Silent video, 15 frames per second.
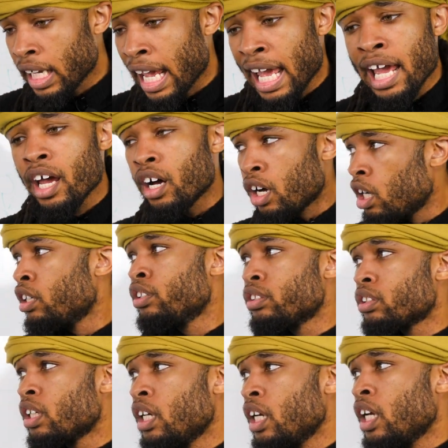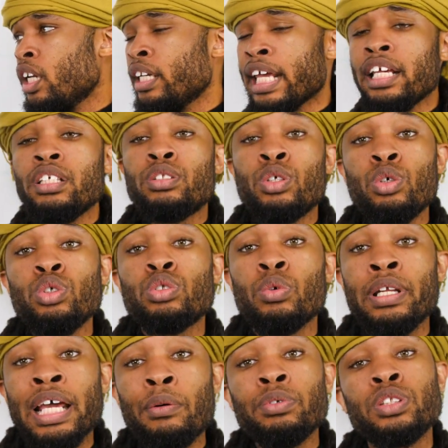headhunters. These dudes,
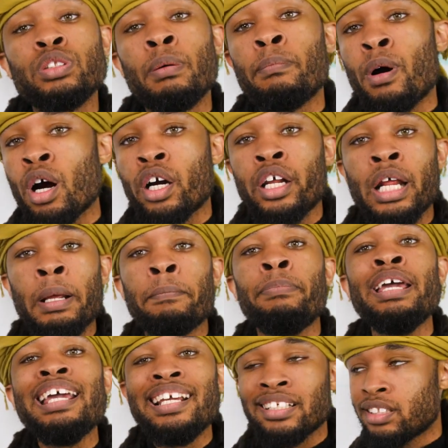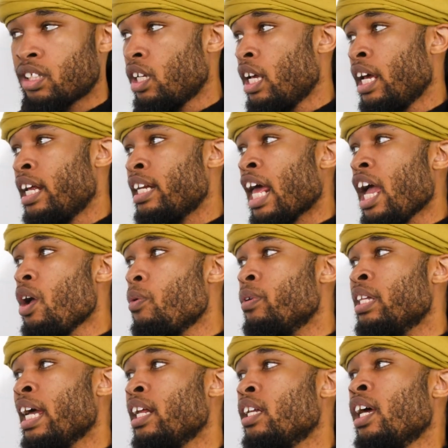they were some marketing beasts. They
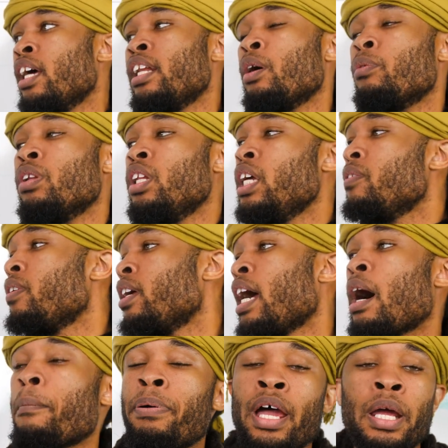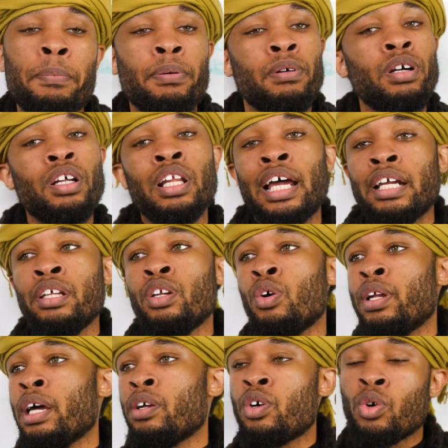were leaving out paper,
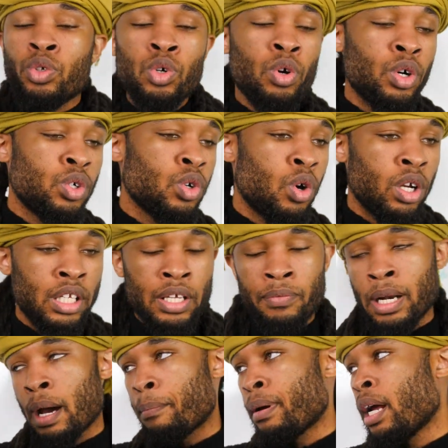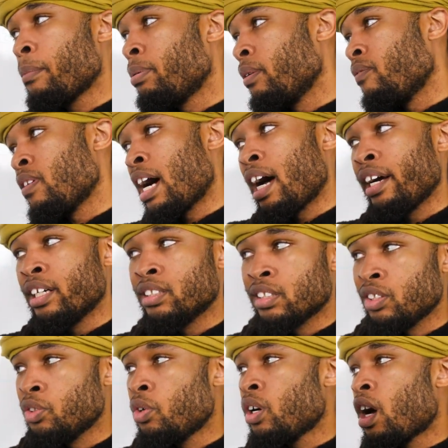they would go door to door, leaving out pamphlet flyers
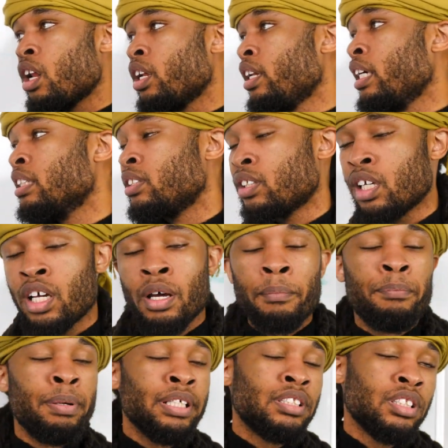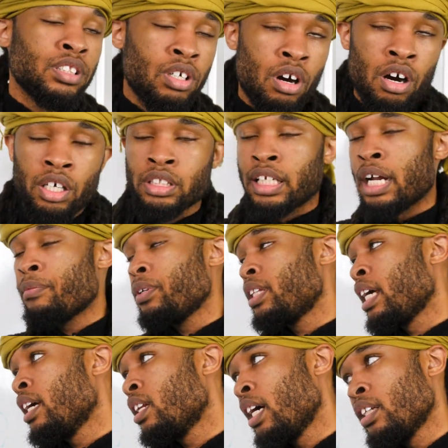and doing all of this, business cards and
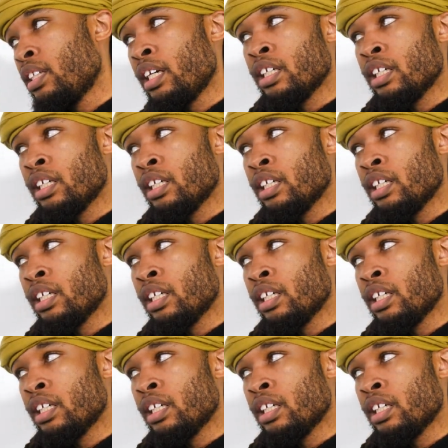everything like